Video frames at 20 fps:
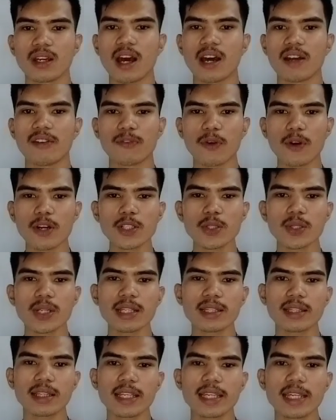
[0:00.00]

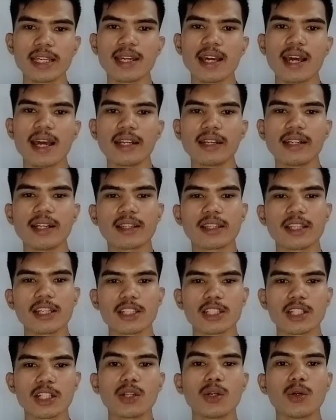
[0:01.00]
Unfortunately, the
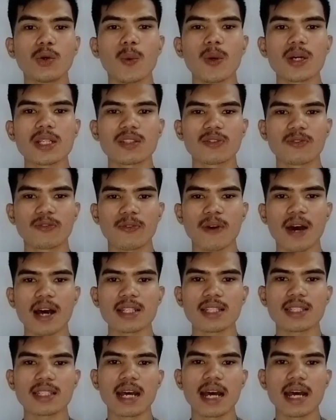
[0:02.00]
teacher, who was
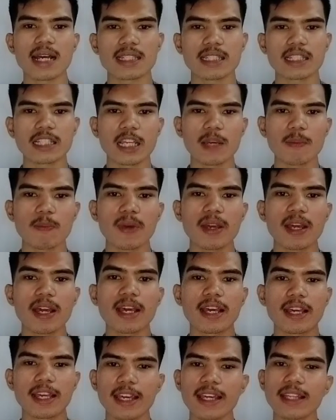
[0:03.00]
fast asleep,
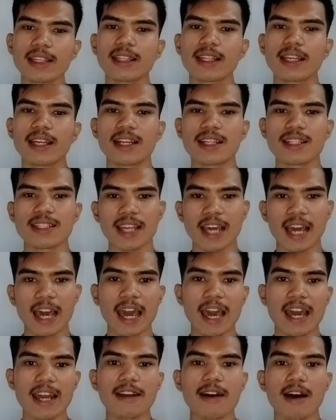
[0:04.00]
hit his
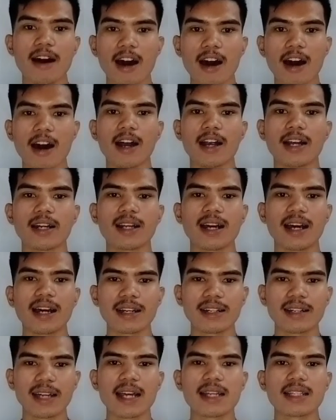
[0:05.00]
head hard
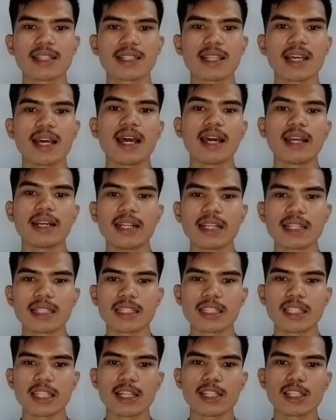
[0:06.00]
against the
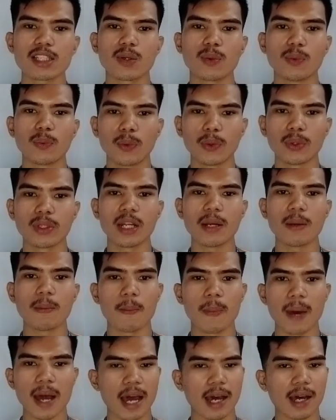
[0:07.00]
seat's wooden
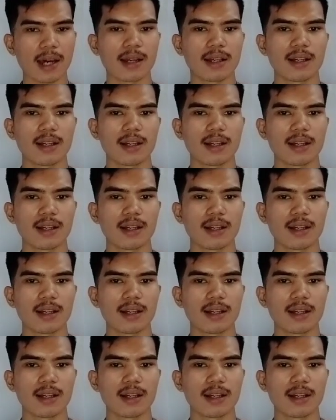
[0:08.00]
back.